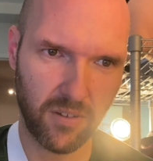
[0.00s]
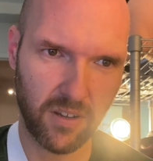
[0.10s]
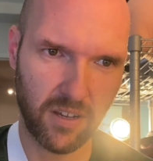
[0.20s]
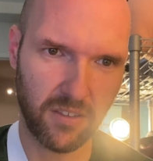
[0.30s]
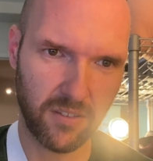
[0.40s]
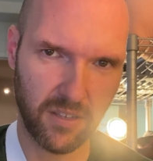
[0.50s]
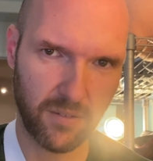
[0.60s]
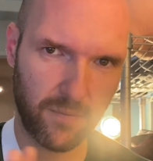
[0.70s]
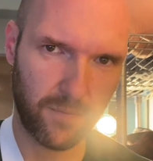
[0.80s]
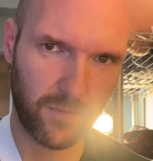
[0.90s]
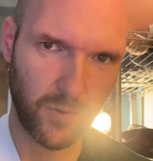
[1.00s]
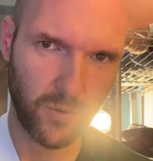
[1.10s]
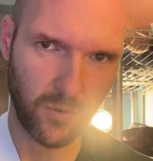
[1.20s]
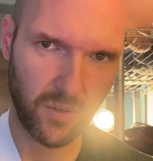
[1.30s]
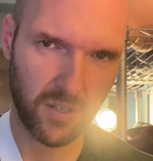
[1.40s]
other than
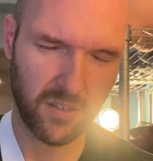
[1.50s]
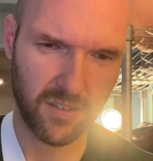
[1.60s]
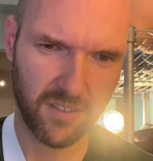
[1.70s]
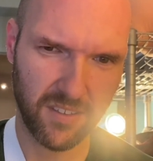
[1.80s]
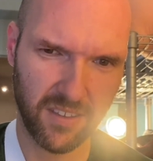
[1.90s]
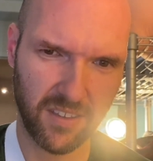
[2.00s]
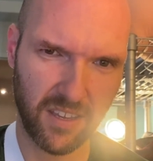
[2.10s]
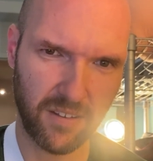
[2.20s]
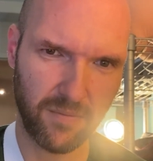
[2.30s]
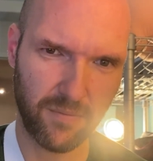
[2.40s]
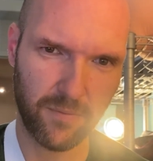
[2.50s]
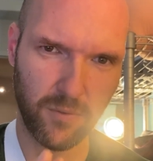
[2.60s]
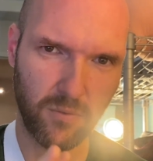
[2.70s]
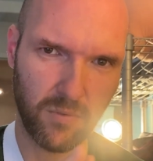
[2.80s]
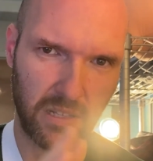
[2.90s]
food and
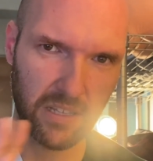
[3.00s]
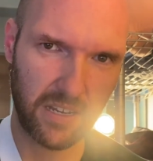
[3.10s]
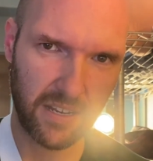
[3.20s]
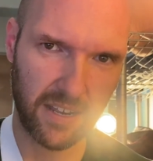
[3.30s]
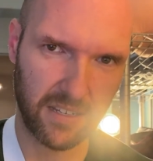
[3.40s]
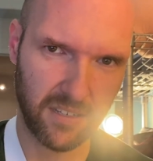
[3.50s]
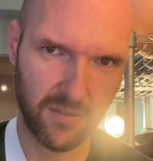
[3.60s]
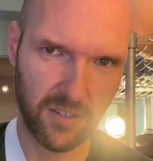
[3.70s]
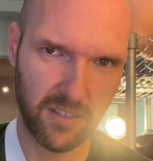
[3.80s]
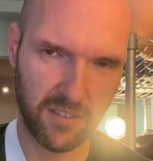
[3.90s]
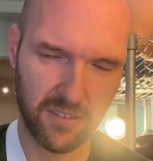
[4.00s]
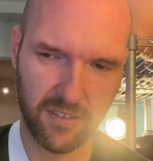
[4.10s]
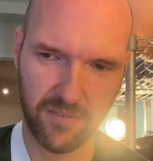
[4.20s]
food-related activities.